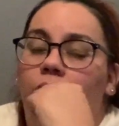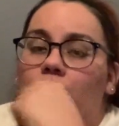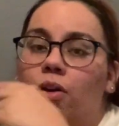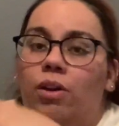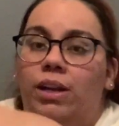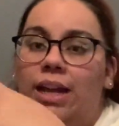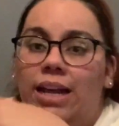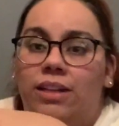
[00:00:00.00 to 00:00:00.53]

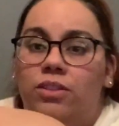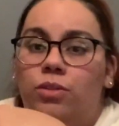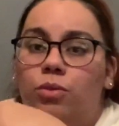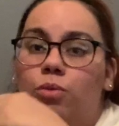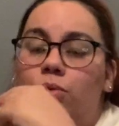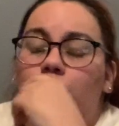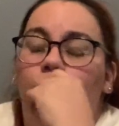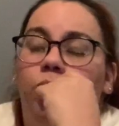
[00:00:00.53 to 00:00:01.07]
online
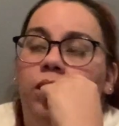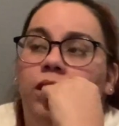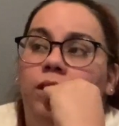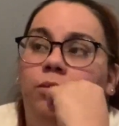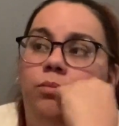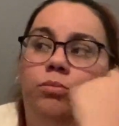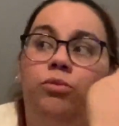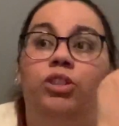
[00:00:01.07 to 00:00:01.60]
school,
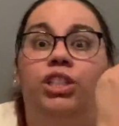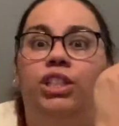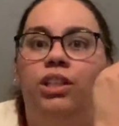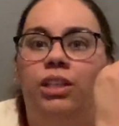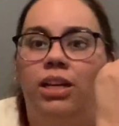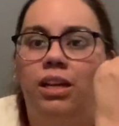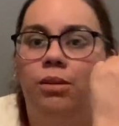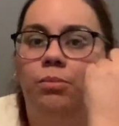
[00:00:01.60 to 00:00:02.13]
she could
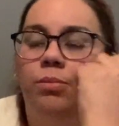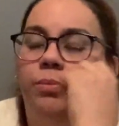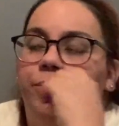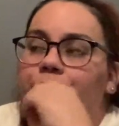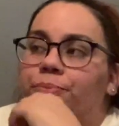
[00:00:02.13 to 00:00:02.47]
come.